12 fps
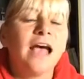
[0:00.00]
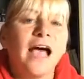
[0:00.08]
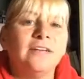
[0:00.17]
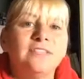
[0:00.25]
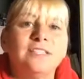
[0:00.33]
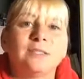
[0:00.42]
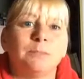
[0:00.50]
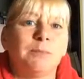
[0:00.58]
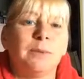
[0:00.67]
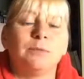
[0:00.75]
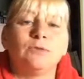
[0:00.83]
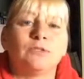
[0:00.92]
I've seen some
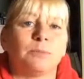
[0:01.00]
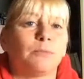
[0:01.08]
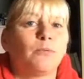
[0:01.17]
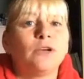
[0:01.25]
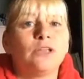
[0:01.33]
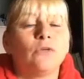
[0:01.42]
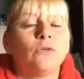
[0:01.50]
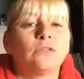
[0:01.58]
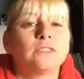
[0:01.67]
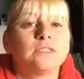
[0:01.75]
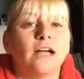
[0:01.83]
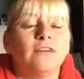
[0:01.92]
people do some pretty cool
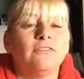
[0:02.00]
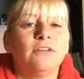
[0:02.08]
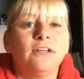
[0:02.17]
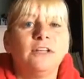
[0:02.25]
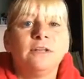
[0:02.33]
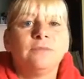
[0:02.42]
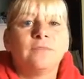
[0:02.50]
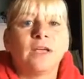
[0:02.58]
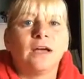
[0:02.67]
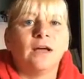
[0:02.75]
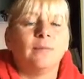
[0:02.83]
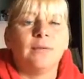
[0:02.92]
stuff,
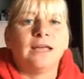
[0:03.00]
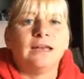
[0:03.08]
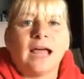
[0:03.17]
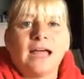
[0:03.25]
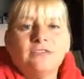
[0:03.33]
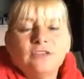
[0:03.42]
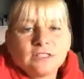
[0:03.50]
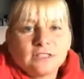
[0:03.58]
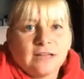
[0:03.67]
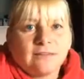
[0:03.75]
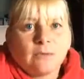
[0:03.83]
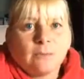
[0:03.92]
um, and I've just
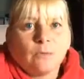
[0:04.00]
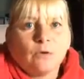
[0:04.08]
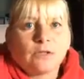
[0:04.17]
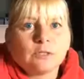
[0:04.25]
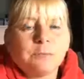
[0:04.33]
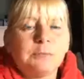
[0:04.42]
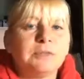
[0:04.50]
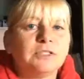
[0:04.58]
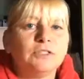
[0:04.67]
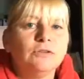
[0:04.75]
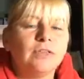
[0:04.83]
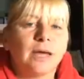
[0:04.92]
never been one of those people to
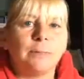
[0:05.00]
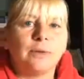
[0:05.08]
do that.